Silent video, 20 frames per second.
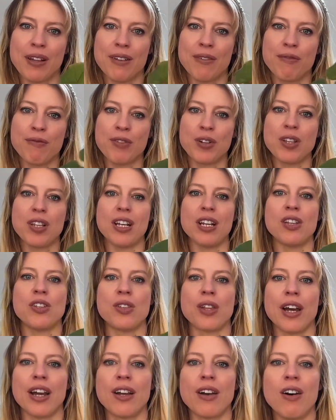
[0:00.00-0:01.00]
footage
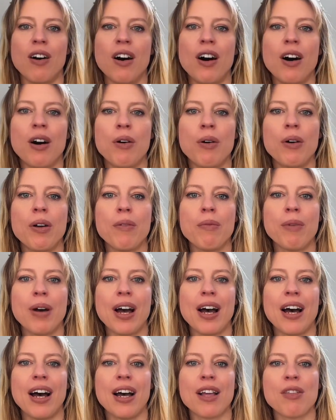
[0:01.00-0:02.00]
that I got,
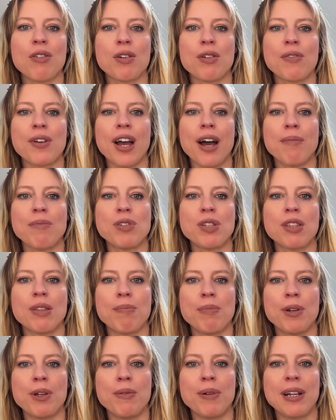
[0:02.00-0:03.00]
where I sort of captured the
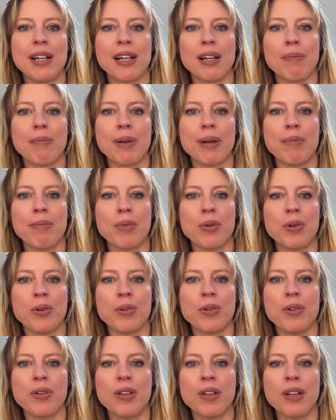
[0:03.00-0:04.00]
blue a little bit
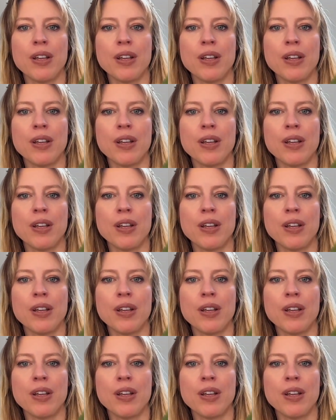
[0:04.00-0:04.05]
more.